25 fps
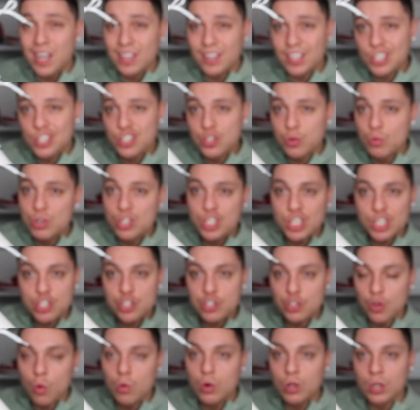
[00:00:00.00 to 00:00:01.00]
The shoe is
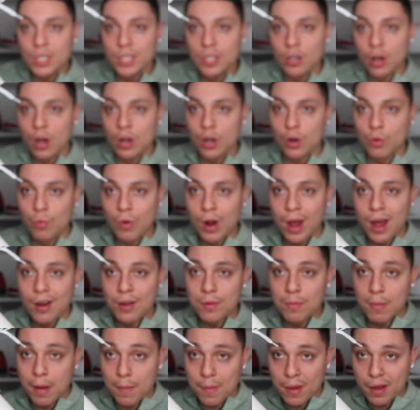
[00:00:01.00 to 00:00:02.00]
just so clean all
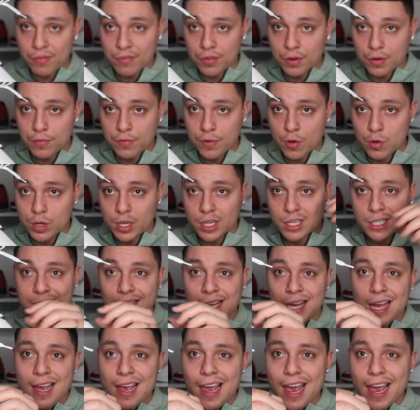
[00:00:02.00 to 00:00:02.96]
around. My bad for the focus.